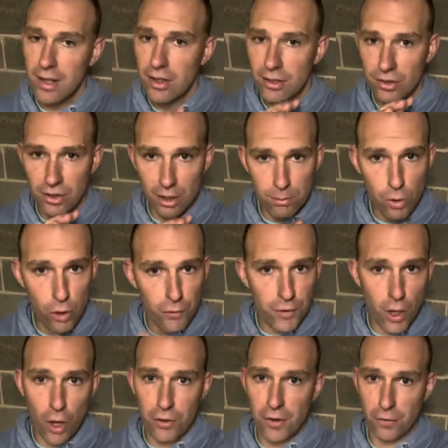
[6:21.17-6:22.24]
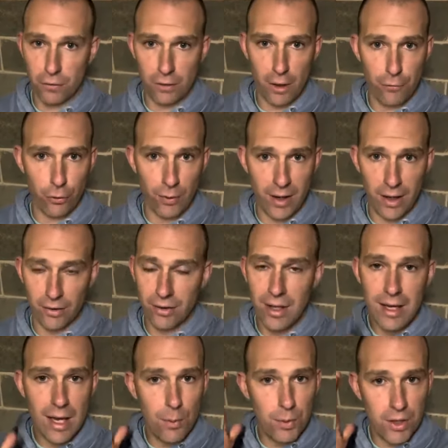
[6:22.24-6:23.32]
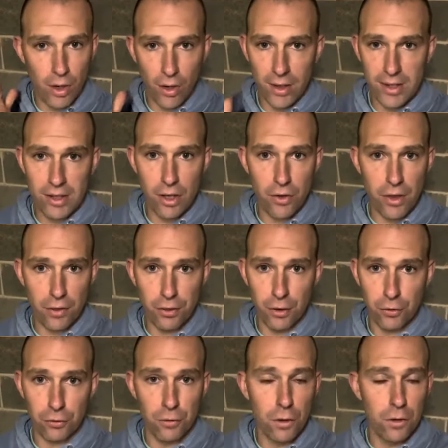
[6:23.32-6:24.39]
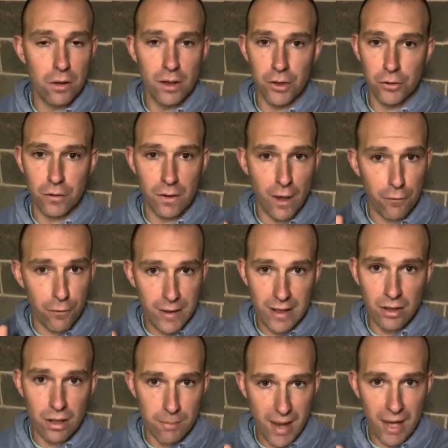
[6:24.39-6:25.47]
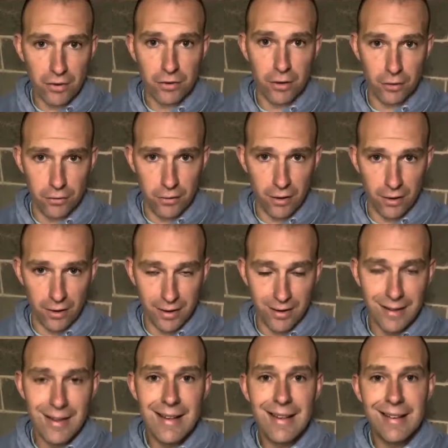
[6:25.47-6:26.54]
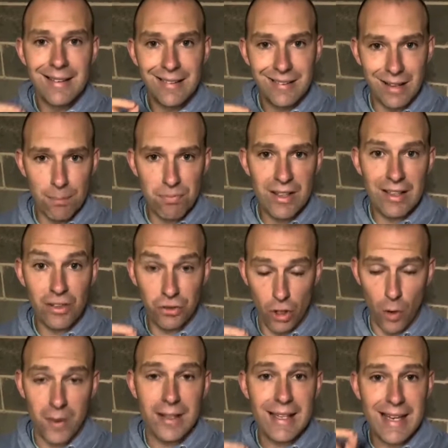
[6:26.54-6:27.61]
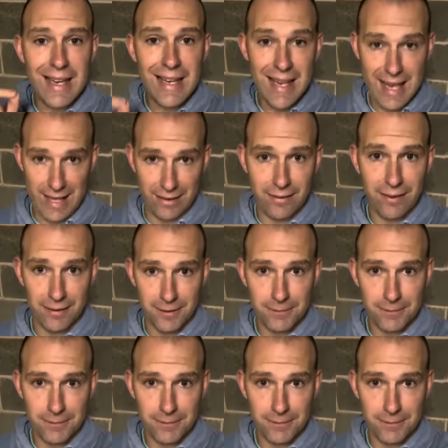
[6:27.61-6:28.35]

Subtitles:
and they're moving all this stuff around, and we already know that there's nuclear stuff in Damascus, Syria, something is going to get hit.